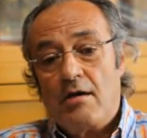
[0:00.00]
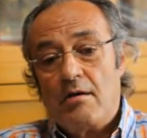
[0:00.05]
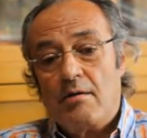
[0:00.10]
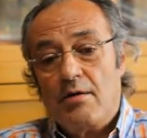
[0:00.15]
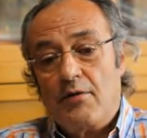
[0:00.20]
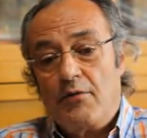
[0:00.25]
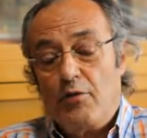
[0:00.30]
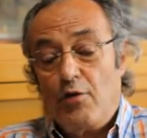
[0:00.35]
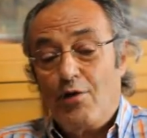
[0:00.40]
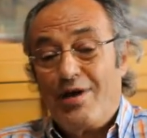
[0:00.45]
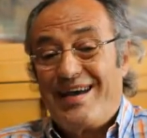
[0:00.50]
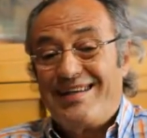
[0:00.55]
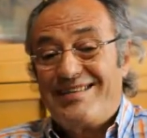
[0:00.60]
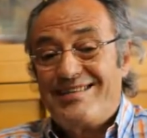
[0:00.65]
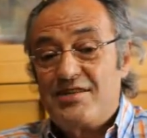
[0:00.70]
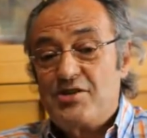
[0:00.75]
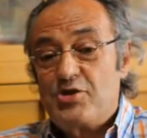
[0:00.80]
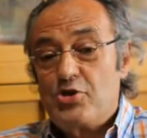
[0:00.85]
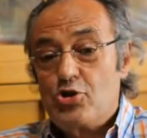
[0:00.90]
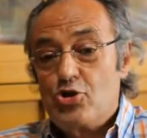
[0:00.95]
If you look at
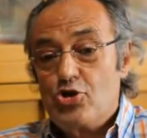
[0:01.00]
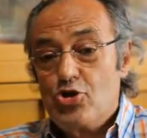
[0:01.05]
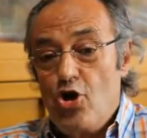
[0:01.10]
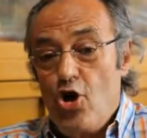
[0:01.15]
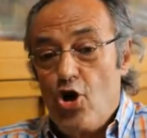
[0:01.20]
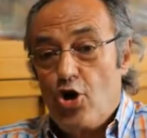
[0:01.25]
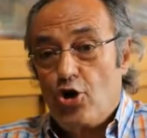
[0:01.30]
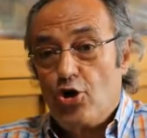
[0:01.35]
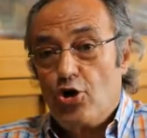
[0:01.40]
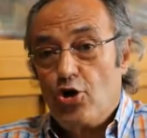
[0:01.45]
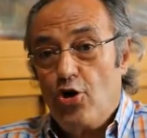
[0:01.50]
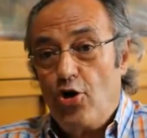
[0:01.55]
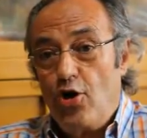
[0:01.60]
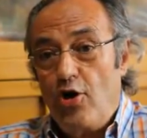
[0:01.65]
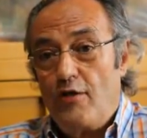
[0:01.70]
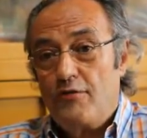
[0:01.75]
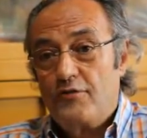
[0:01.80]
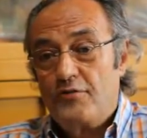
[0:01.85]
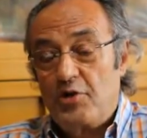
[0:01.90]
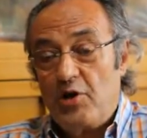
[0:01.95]
the stock
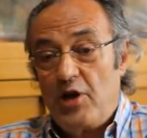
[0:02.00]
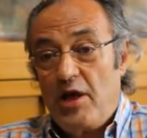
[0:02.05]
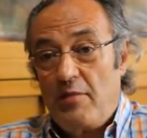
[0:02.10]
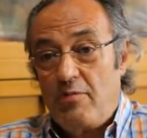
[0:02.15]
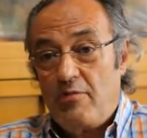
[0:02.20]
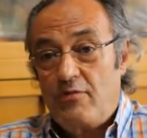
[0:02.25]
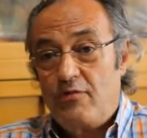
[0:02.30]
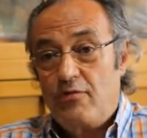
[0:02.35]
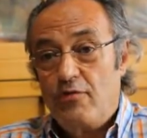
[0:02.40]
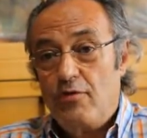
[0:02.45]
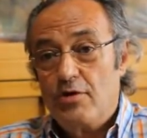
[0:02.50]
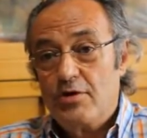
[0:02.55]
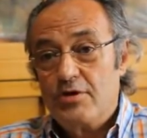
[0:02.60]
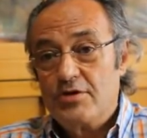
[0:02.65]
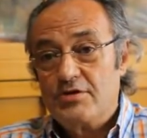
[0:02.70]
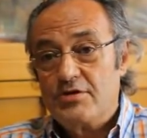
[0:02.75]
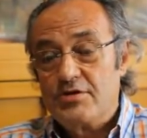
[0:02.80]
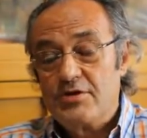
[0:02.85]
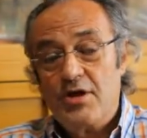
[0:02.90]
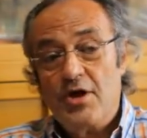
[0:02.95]
of the labor
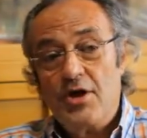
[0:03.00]
force,